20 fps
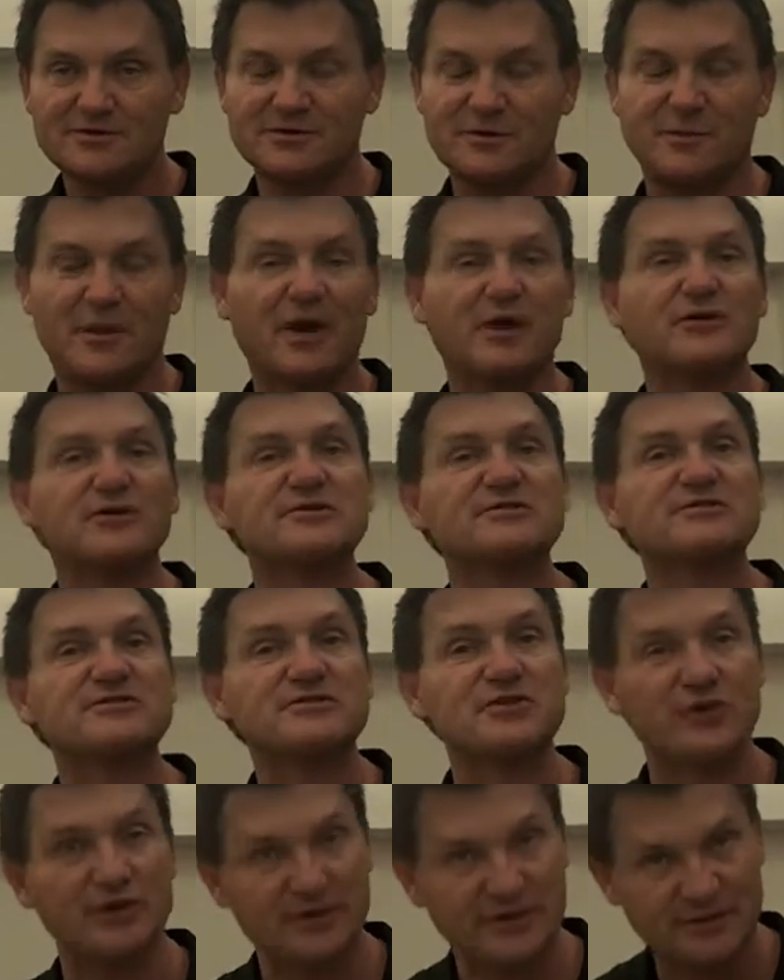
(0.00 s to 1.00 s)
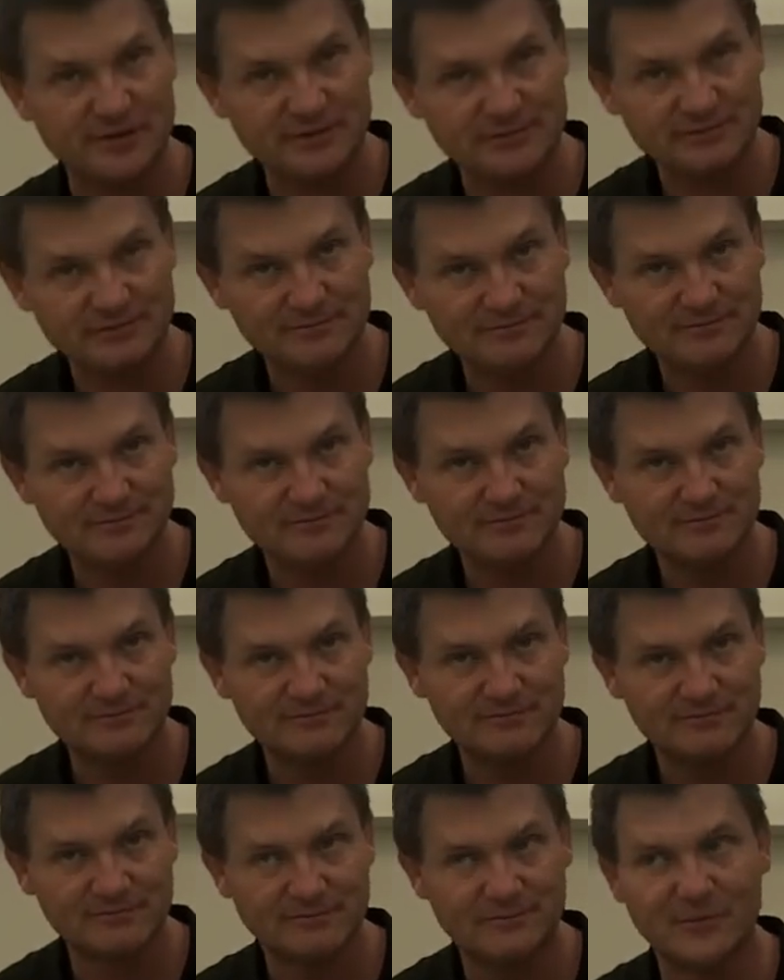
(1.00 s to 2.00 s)
to be understood.
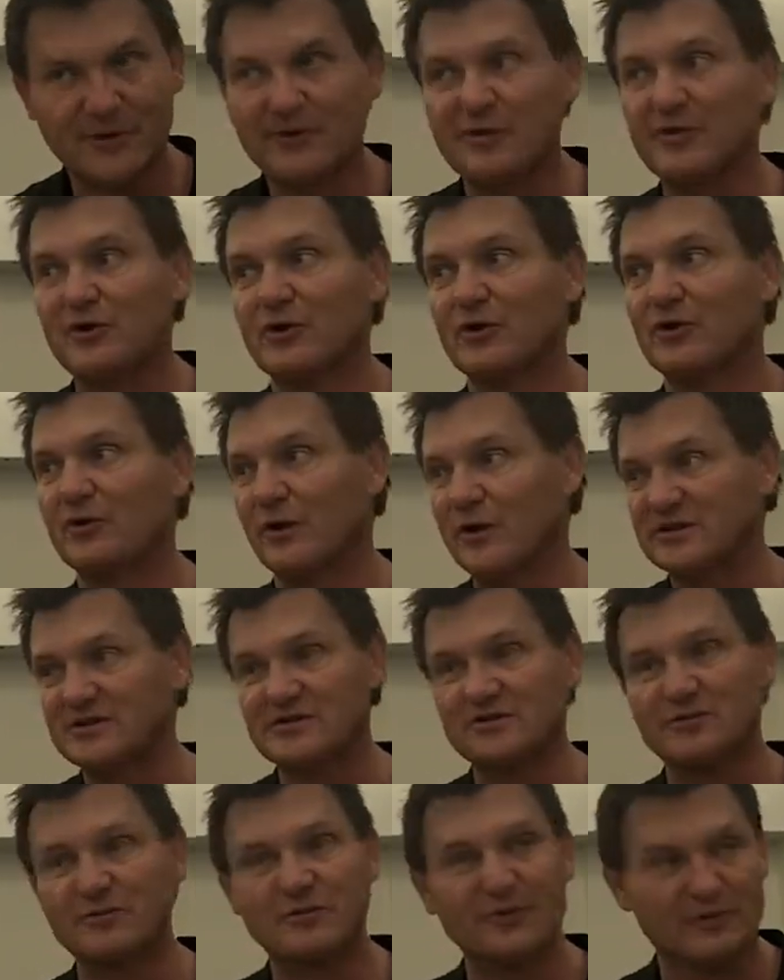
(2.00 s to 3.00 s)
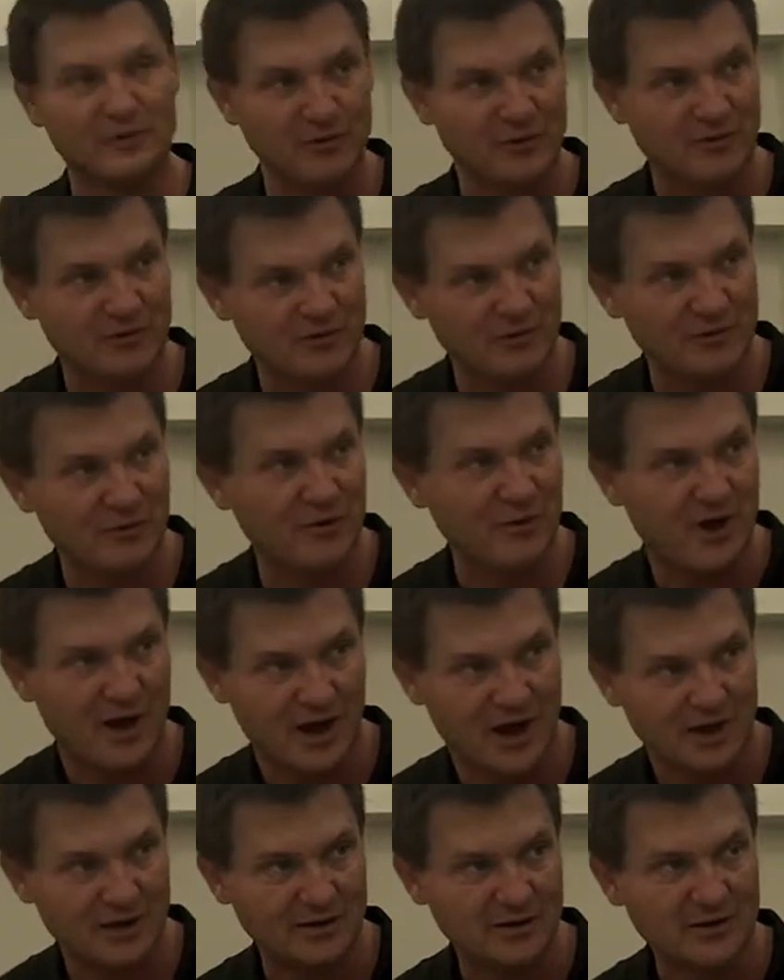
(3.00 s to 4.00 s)
Whether you agree with them or
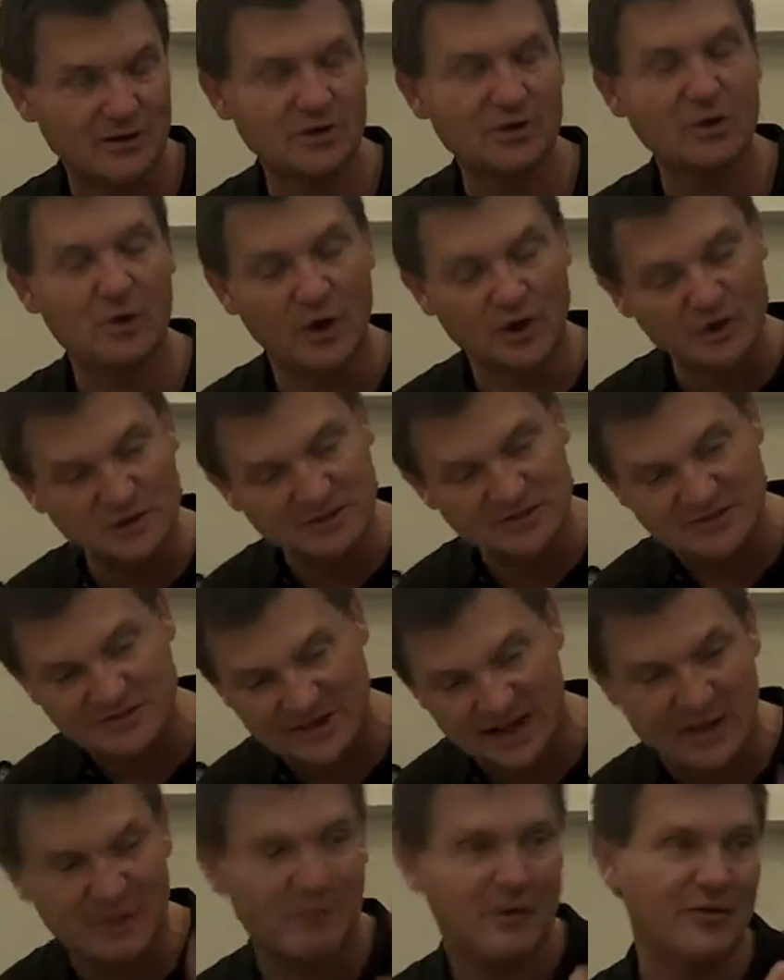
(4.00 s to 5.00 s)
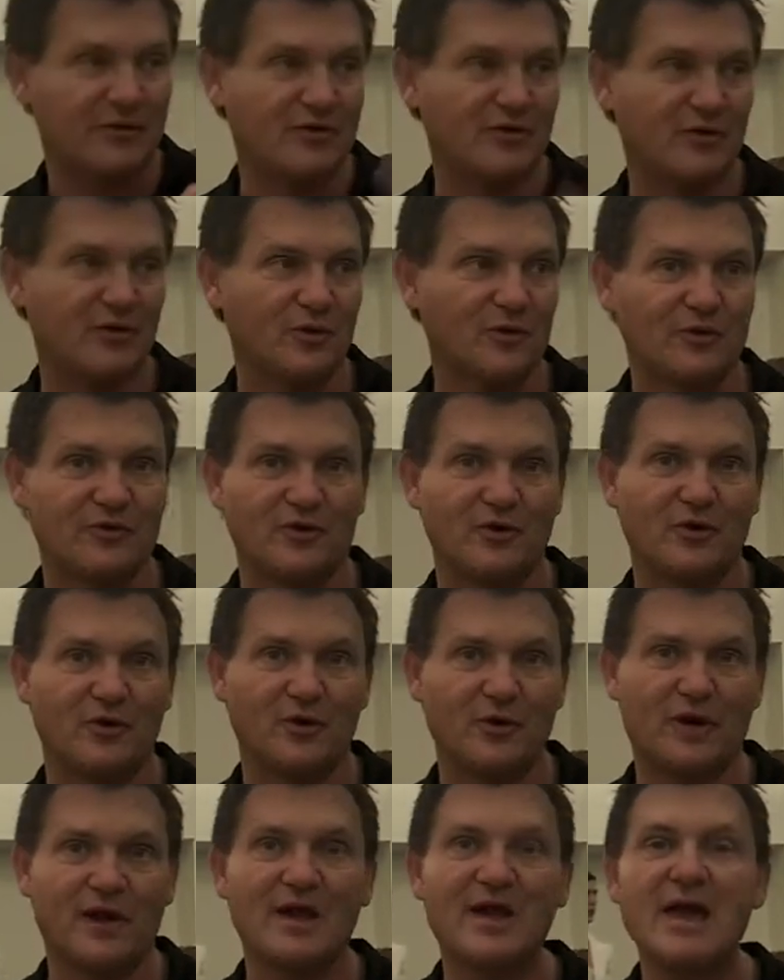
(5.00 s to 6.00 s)
not, you understand why they're doing what they're
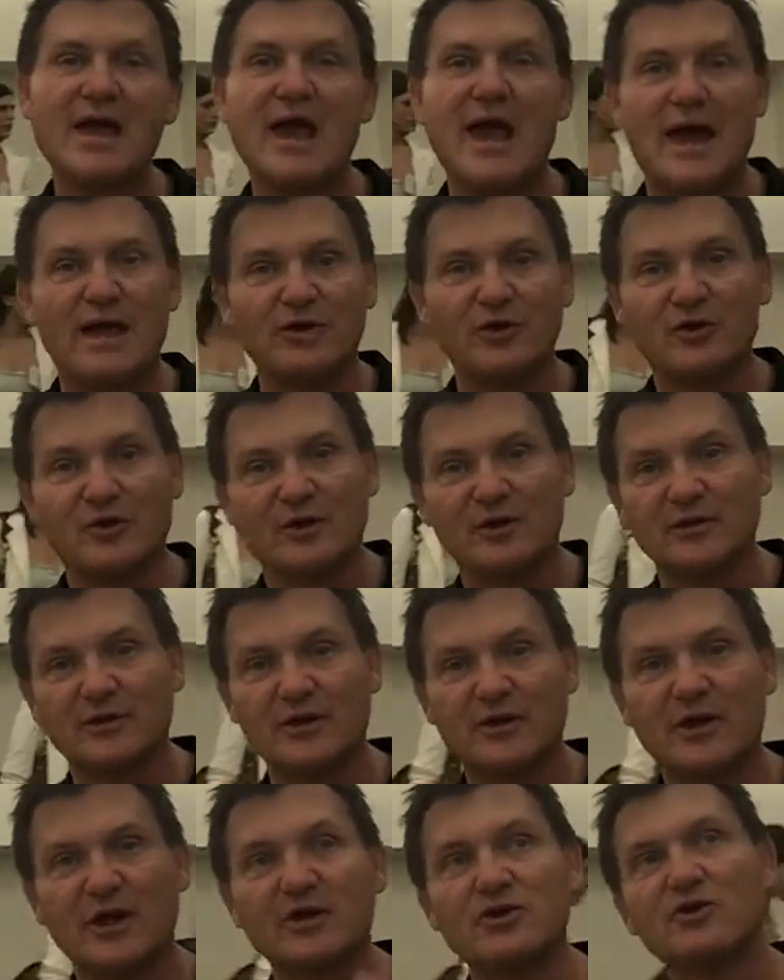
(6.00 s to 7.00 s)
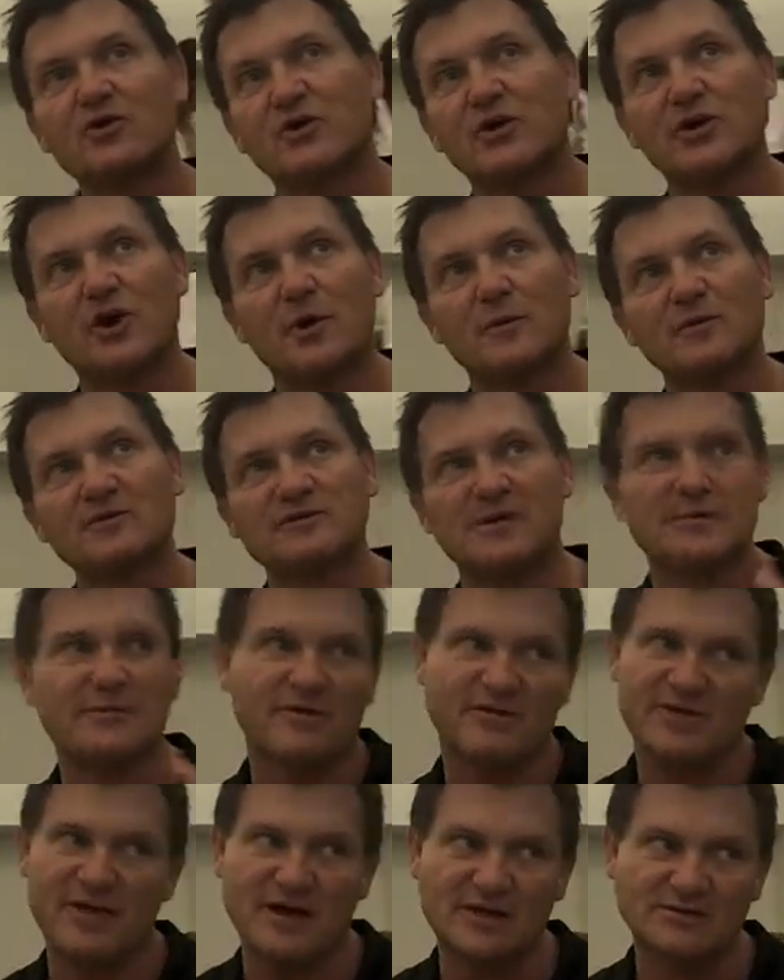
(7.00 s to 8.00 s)
doing. And you can almost
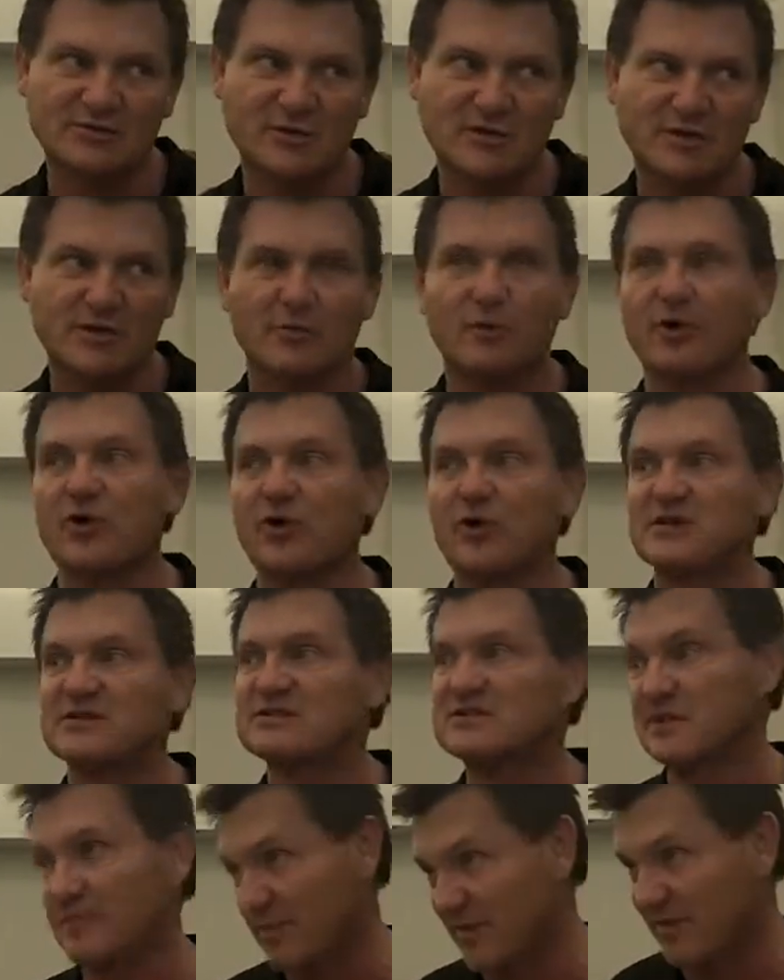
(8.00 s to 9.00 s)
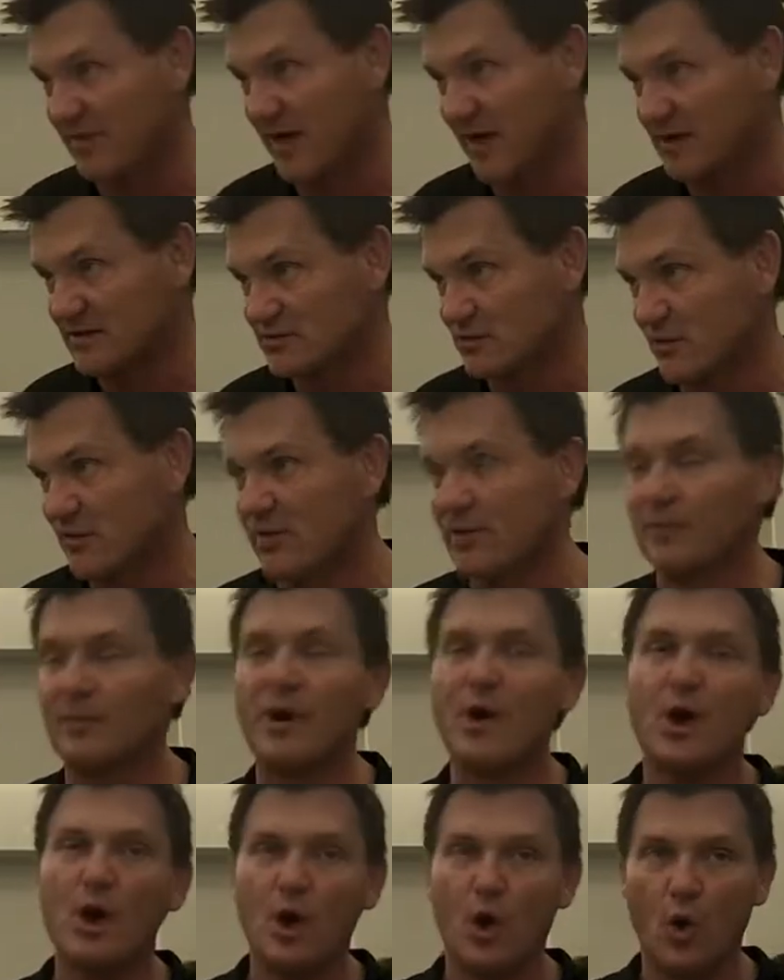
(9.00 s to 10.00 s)
empathize with them, or you can sympathize with
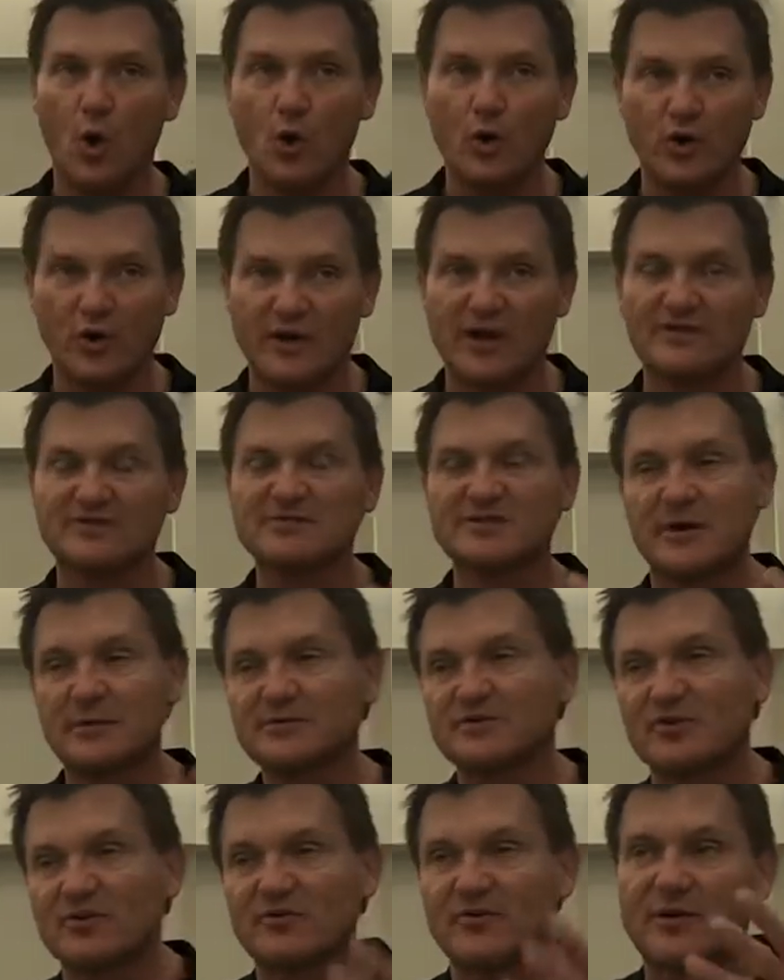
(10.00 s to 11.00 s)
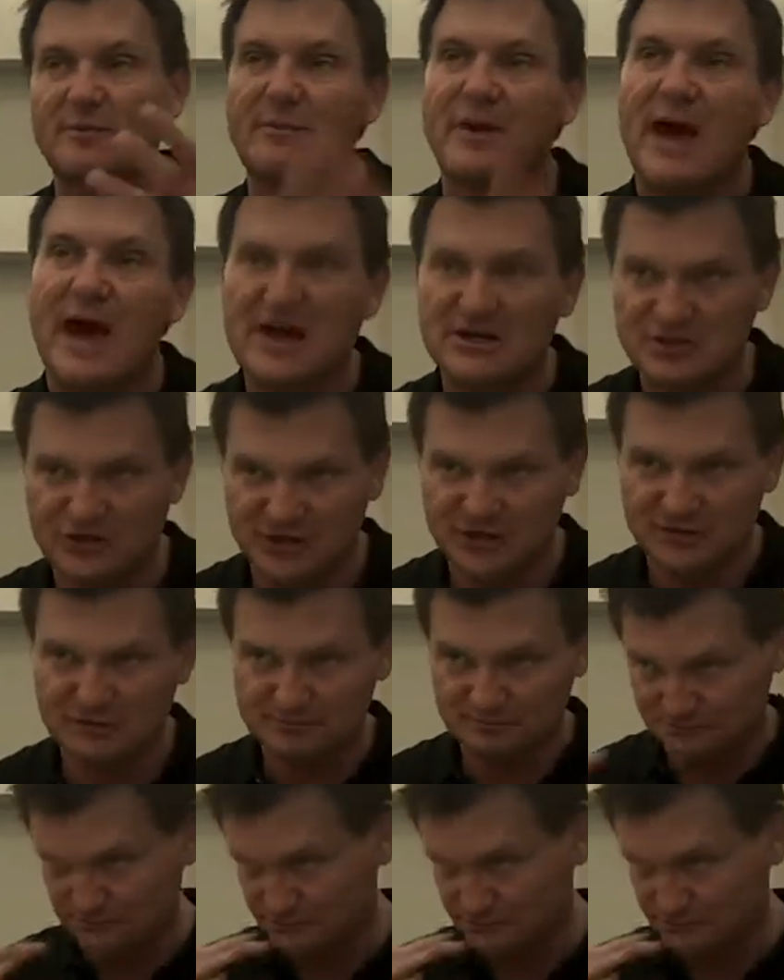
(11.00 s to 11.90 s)
them, or you can have some sort of compassion